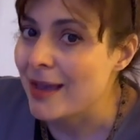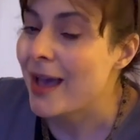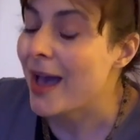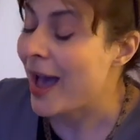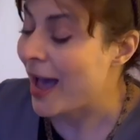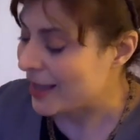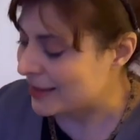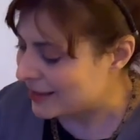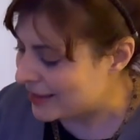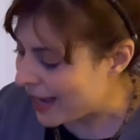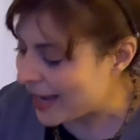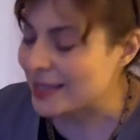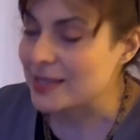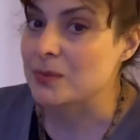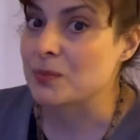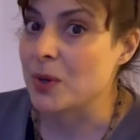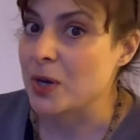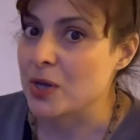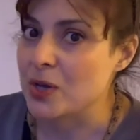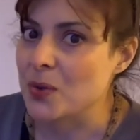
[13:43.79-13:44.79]
And that's
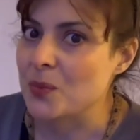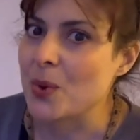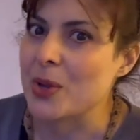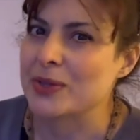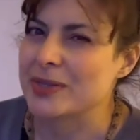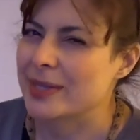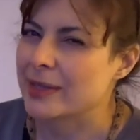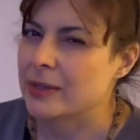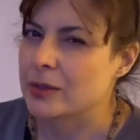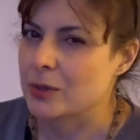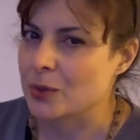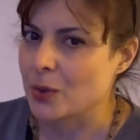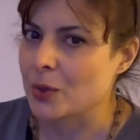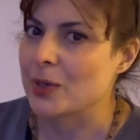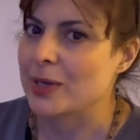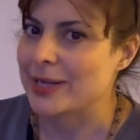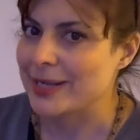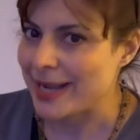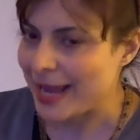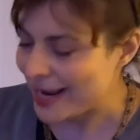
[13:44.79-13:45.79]
where you want your
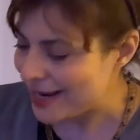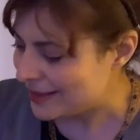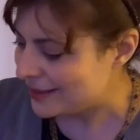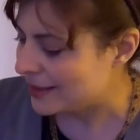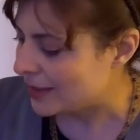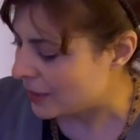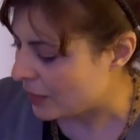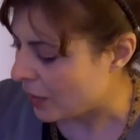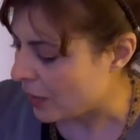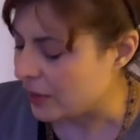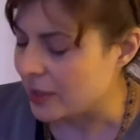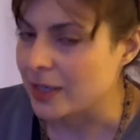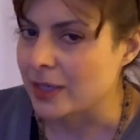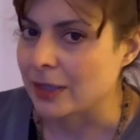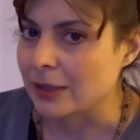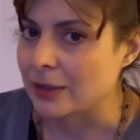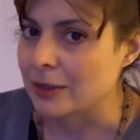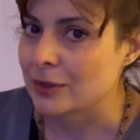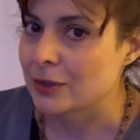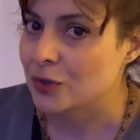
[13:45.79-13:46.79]
lighter color
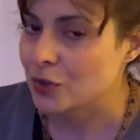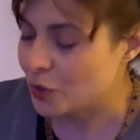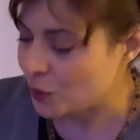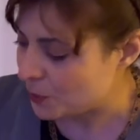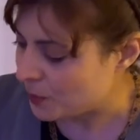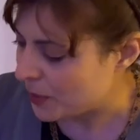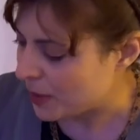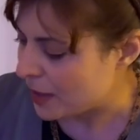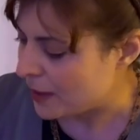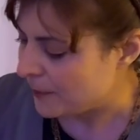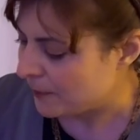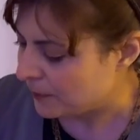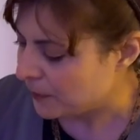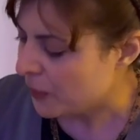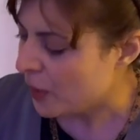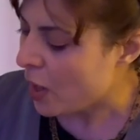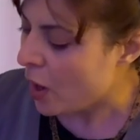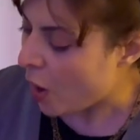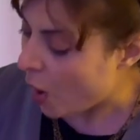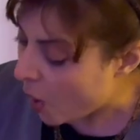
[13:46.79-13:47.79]
to be.
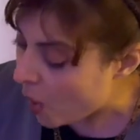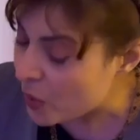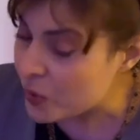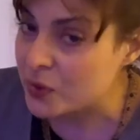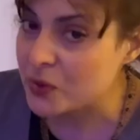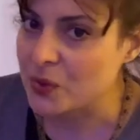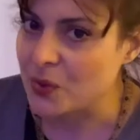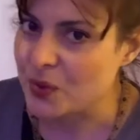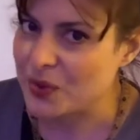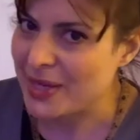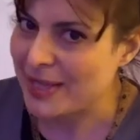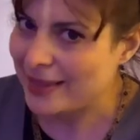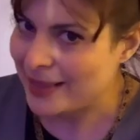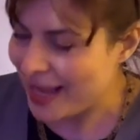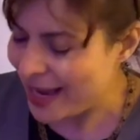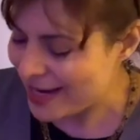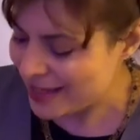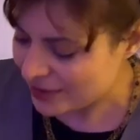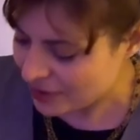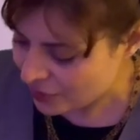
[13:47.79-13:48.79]
Also, the
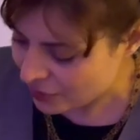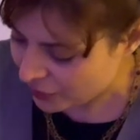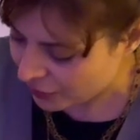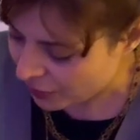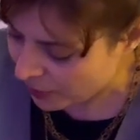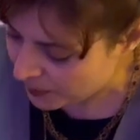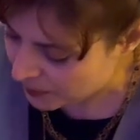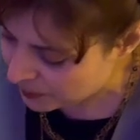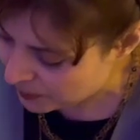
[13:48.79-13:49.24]
lighter color